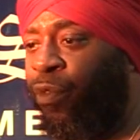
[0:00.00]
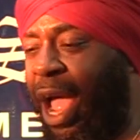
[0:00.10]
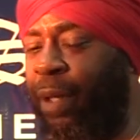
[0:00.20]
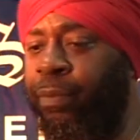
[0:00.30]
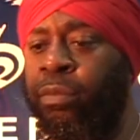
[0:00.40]

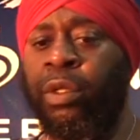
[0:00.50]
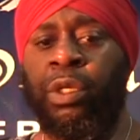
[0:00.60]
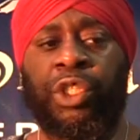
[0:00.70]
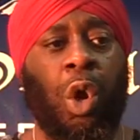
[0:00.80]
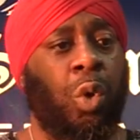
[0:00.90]
right?
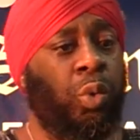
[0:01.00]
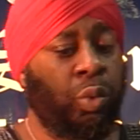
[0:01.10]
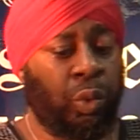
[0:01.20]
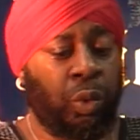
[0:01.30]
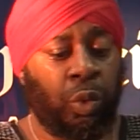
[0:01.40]
So
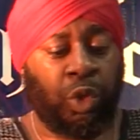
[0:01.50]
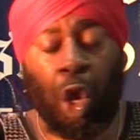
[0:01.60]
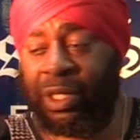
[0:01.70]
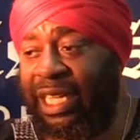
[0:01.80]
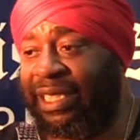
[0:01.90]

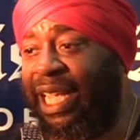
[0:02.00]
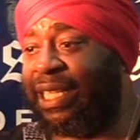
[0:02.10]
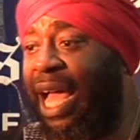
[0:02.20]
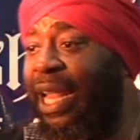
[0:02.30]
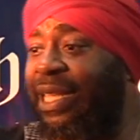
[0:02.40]
notice that it
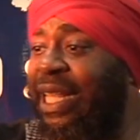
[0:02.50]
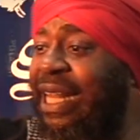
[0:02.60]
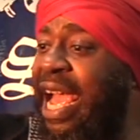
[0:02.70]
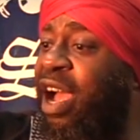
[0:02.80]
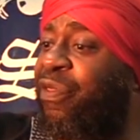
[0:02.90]
says Allah is the
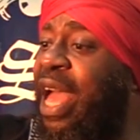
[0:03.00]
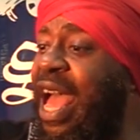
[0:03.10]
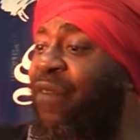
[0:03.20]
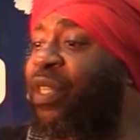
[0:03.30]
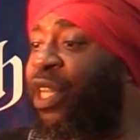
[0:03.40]
light of the
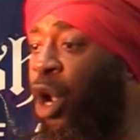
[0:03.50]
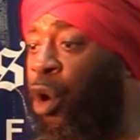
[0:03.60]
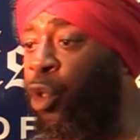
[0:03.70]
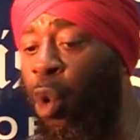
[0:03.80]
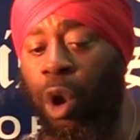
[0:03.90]
heavens and the earth.